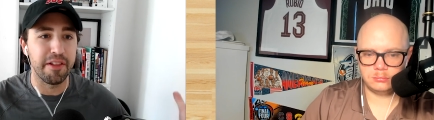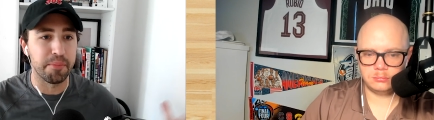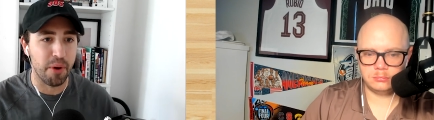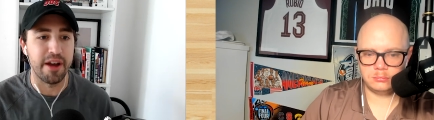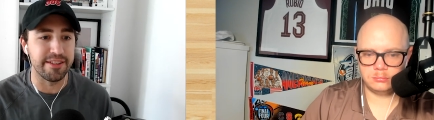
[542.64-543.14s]

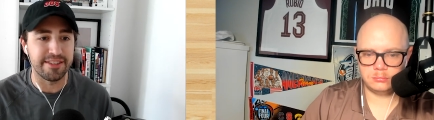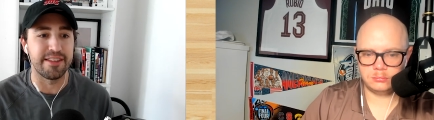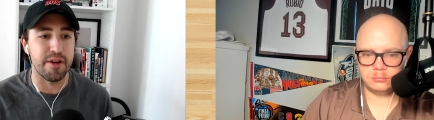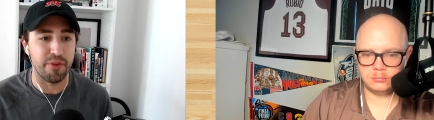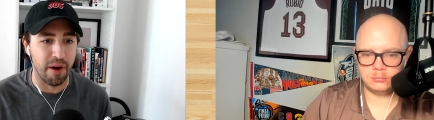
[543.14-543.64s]
Speaker 1: LeBron and
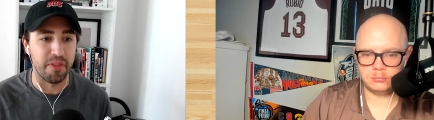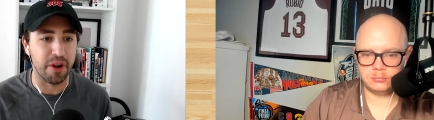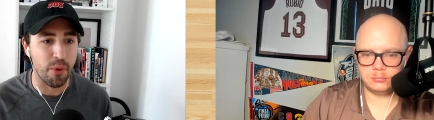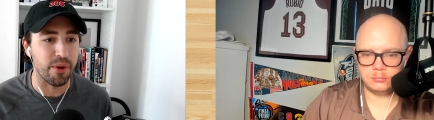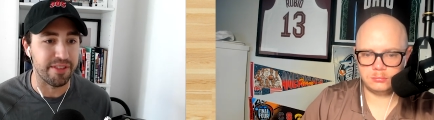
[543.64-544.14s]
Steph on the
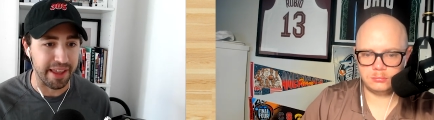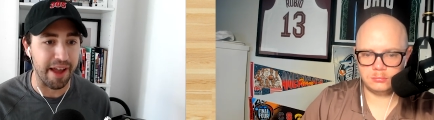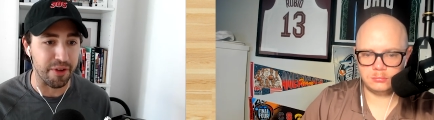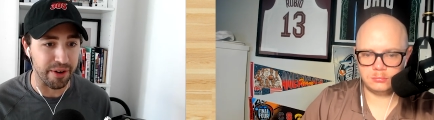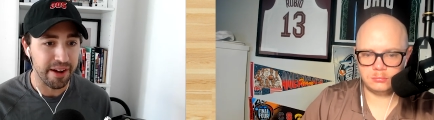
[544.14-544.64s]
court
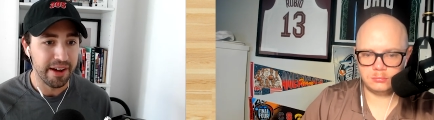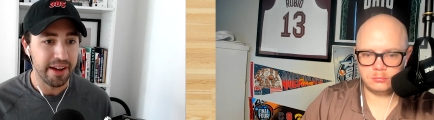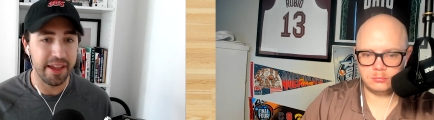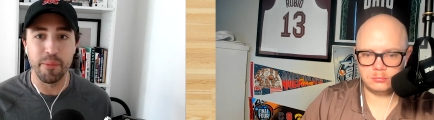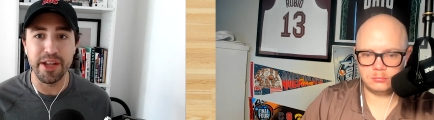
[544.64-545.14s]
together?
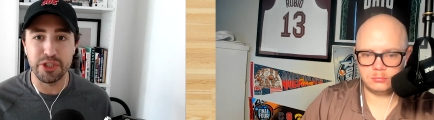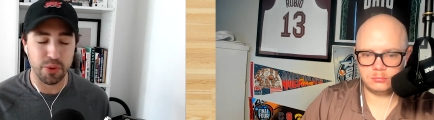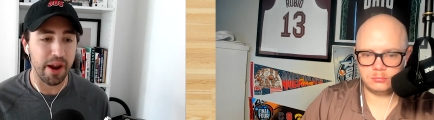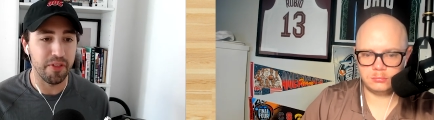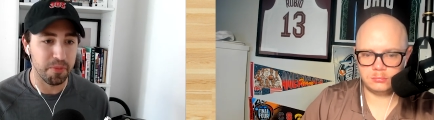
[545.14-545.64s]
Can we
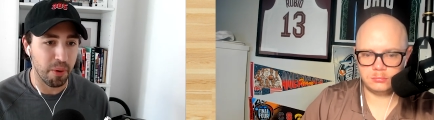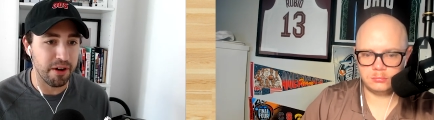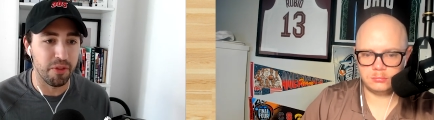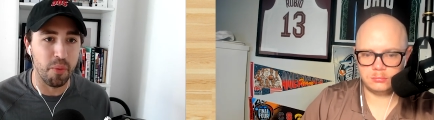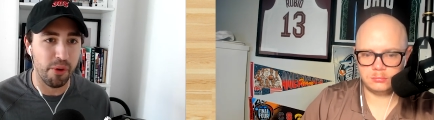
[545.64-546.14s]
trade LeBron
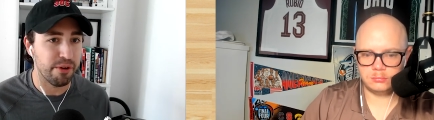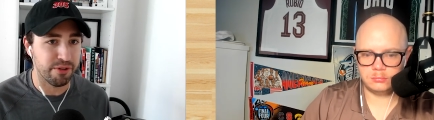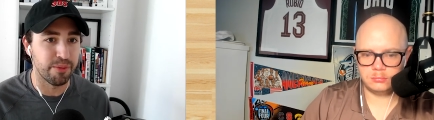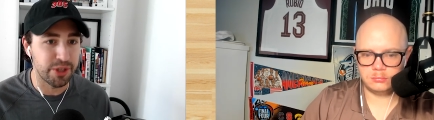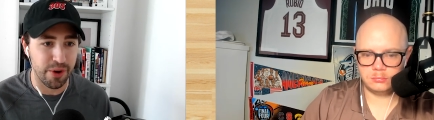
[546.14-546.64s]
to the Warriors?
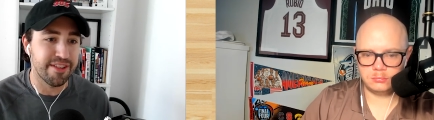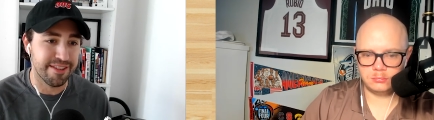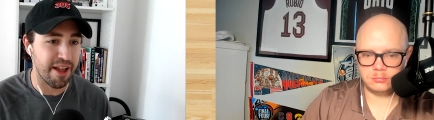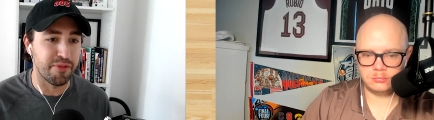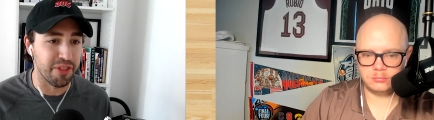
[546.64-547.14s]
Can we trade
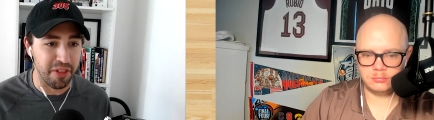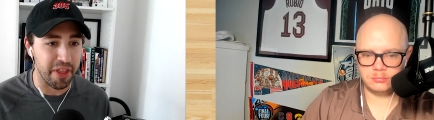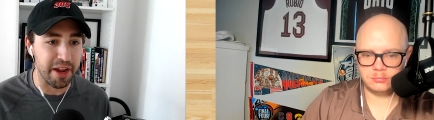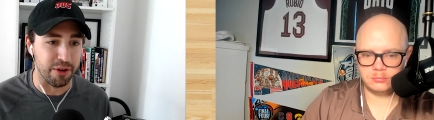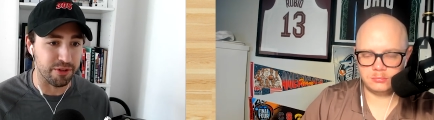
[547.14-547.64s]
Steph to the
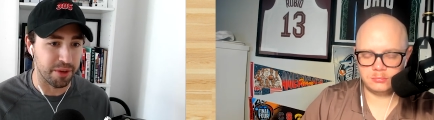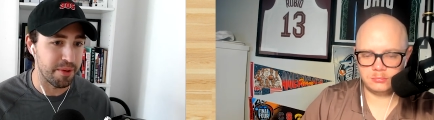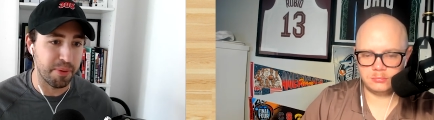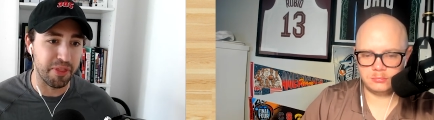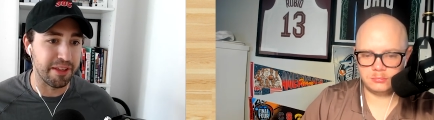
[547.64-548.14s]
Lakers? Can we
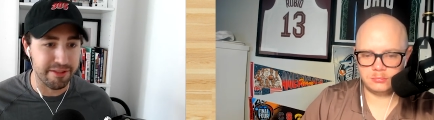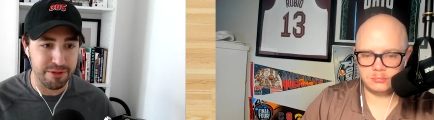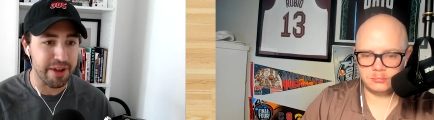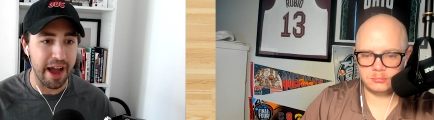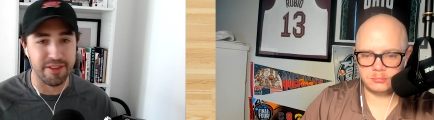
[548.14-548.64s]
put these two
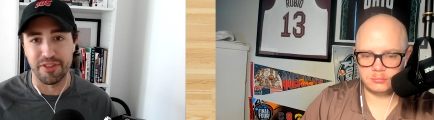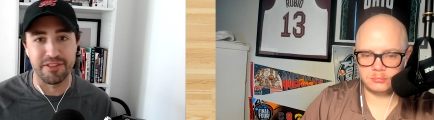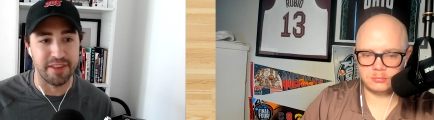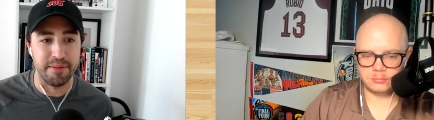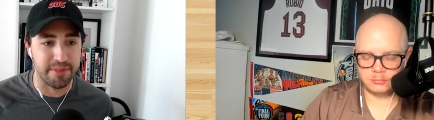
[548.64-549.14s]
guys on the
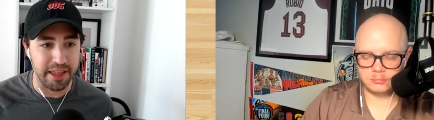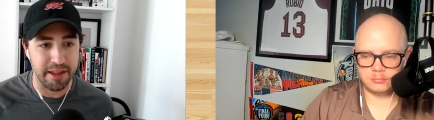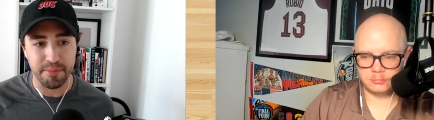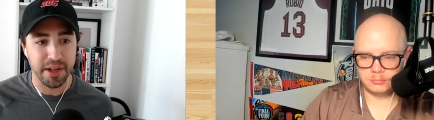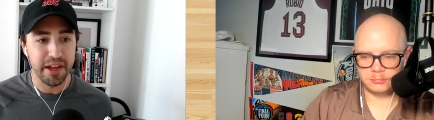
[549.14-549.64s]
same team?